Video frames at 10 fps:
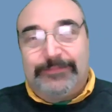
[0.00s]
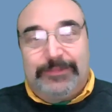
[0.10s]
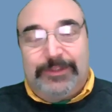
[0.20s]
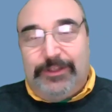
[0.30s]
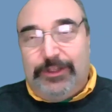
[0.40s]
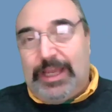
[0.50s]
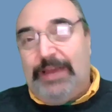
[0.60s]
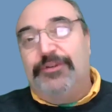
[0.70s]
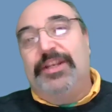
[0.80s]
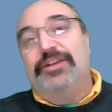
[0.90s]
the
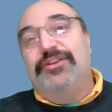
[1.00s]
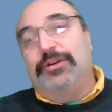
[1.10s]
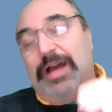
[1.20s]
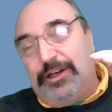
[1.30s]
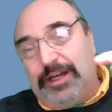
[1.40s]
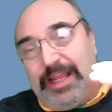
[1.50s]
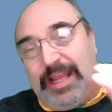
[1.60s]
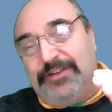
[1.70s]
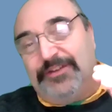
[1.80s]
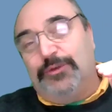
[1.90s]
conversation. How did I
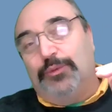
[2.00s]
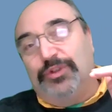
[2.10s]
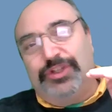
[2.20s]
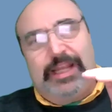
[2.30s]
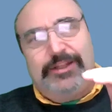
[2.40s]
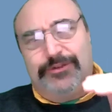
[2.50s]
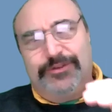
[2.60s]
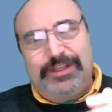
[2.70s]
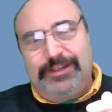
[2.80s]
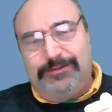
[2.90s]
ask this? Which
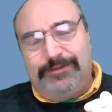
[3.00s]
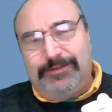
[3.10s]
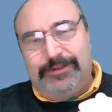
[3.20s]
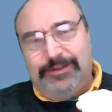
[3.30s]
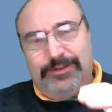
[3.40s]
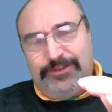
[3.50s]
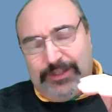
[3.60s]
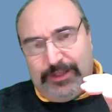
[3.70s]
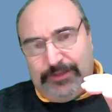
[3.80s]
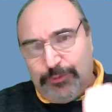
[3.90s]
answers is
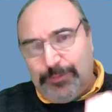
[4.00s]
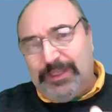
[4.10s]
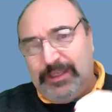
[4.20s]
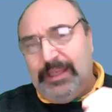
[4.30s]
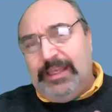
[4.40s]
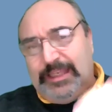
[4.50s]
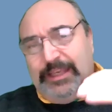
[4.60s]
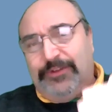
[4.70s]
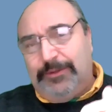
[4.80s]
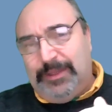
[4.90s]
Ruby
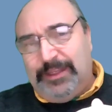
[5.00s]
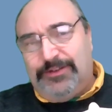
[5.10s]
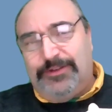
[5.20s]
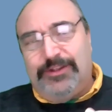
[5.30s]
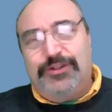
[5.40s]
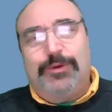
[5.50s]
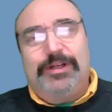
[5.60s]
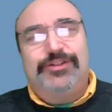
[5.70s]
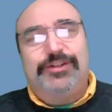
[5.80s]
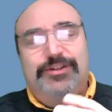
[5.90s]
giving me to this
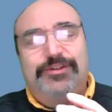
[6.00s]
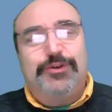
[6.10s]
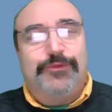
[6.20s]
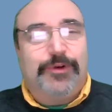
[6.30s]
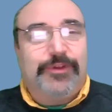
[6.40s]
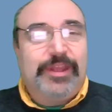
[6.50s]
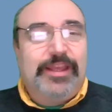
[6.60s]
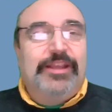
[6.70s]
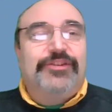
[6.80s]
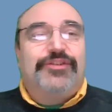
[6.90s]
question, and so forth.
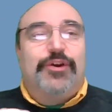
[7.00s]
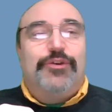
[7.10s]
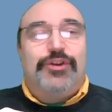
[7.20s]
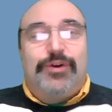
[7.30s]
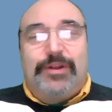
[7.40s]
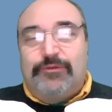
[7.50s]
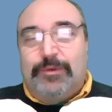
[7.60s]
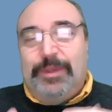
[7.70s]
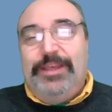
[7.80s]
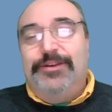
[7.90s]
So you don't have to
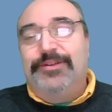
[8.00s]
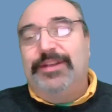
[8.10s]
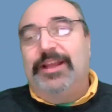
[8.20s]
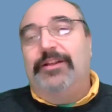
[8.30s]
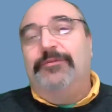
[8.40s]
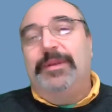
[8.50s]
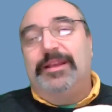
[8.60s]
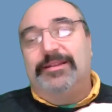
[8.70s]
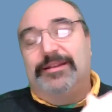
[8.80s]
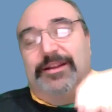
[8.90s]
repeat yourself
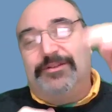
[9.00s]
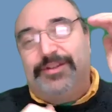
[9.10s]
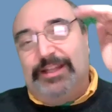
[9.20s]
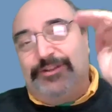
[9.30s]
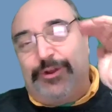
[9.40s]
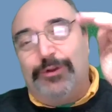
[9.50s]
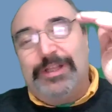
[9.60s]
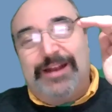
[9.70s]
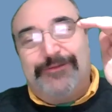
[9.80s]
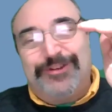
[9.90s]
because it understands the whole
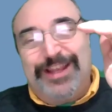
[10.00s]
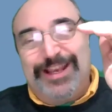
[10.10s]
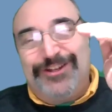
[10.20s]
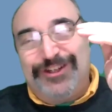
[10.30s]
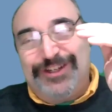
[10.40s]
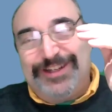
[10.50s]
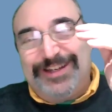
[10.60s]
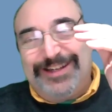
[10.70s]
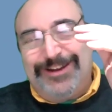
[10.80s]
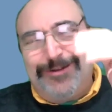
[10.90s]
conversation
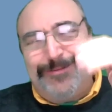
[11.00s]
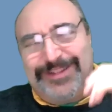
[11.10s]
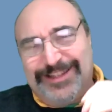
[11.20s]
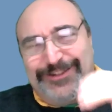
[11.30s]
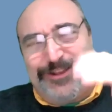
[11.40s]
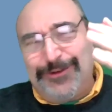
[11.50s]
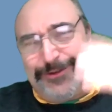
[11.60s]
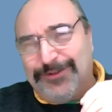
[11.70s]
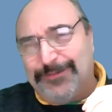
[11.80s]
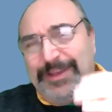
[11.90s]
almost as though
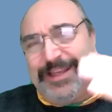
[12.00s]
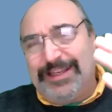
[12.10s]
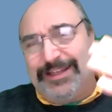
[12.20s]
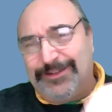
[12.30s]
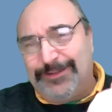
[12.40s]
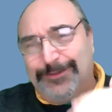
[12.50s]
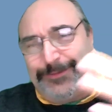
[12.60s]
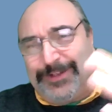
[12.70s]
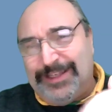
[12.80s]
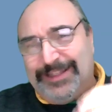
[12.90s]
you're speaking
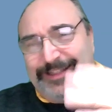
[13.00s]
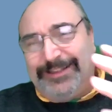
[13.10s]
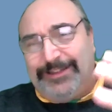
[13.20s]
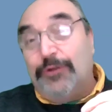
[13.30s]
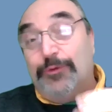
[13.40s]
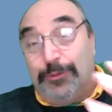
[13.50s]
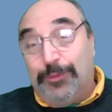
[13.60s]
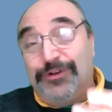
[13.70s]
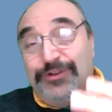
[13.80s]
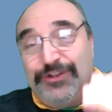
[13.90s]
to a real
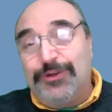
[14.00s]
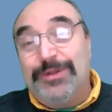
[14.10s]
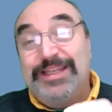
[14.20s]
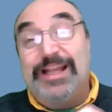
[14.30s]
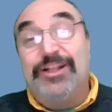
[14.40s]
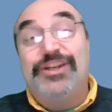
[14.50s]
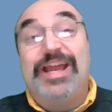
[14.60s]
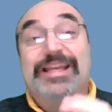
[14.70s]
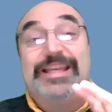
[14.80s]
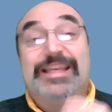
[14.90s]
person. So Intellichat